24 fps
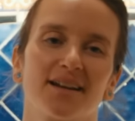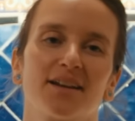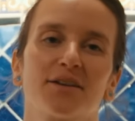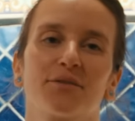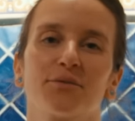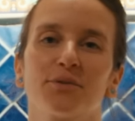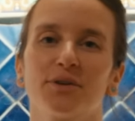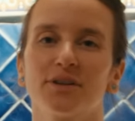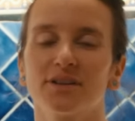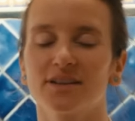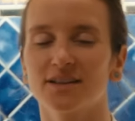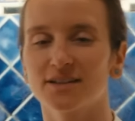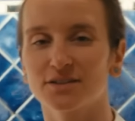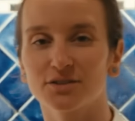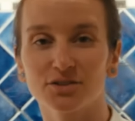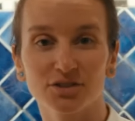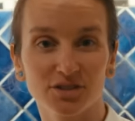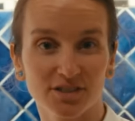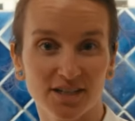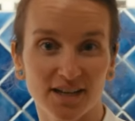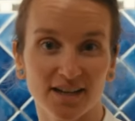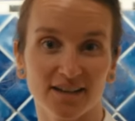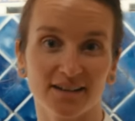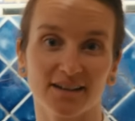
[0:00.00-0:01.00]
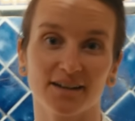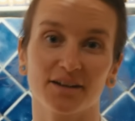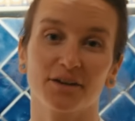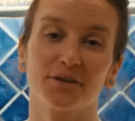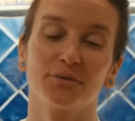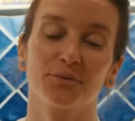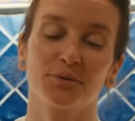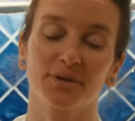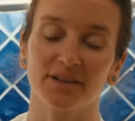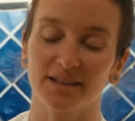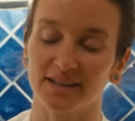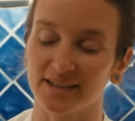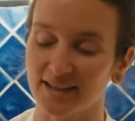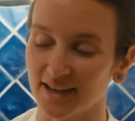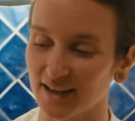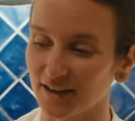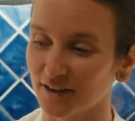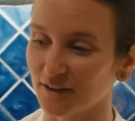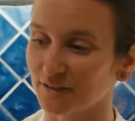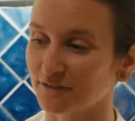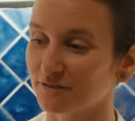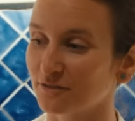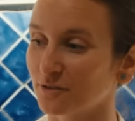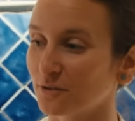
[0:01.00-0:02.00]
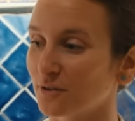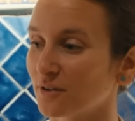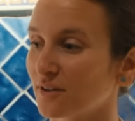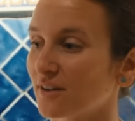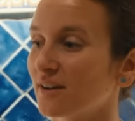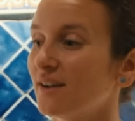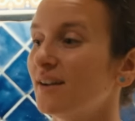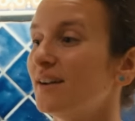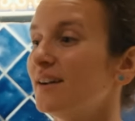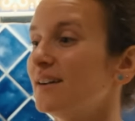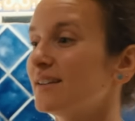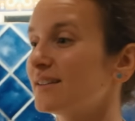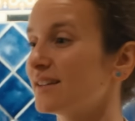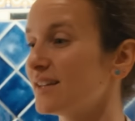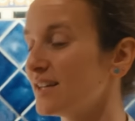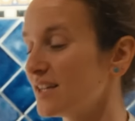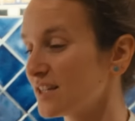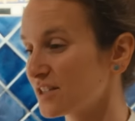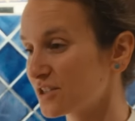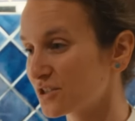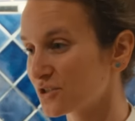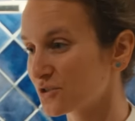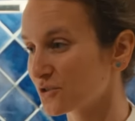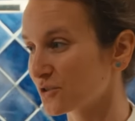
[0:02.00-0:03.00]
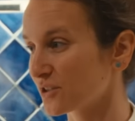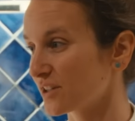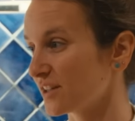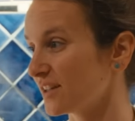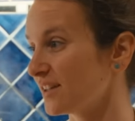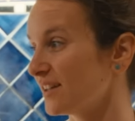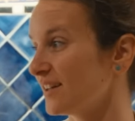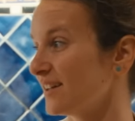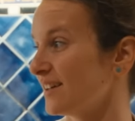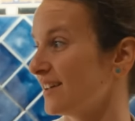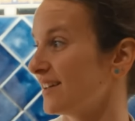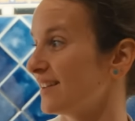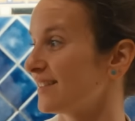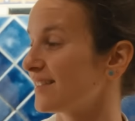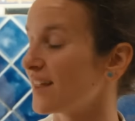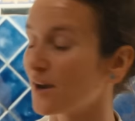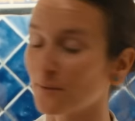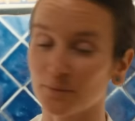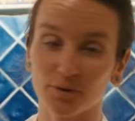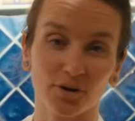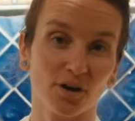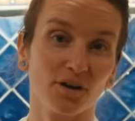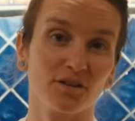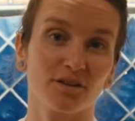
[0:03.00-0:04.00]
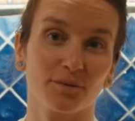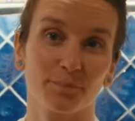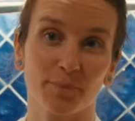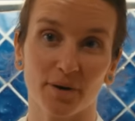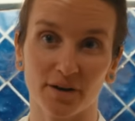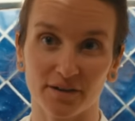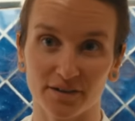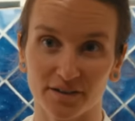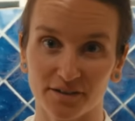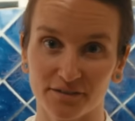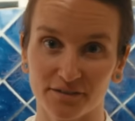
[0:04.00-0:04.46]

and I really understand and I really care for the history that we're all a part